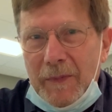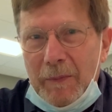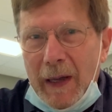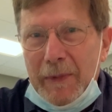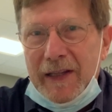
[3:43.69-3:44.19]

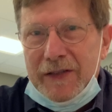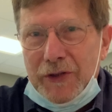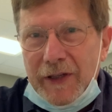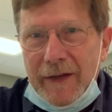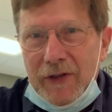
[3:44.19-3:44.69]
maybe this
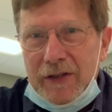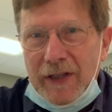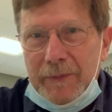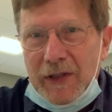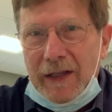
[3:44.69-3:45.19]
will give you
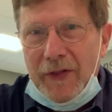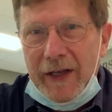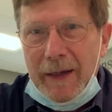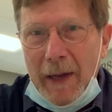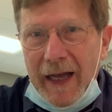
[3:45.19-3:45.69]
something to
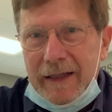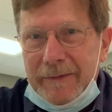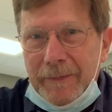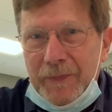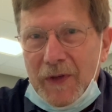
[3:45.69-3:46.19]
think about,
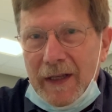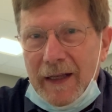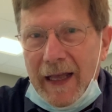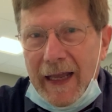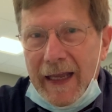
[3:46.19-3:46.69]

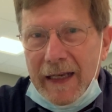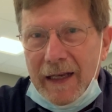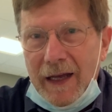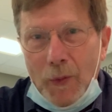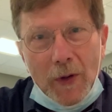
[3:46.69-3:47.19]

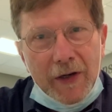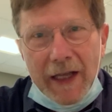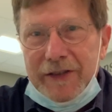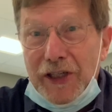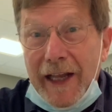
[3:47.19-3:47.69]
and we'll
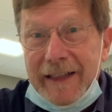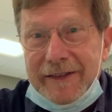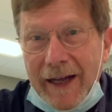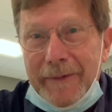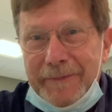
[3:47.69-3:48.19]
catch you next
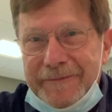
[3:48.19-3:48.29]
time.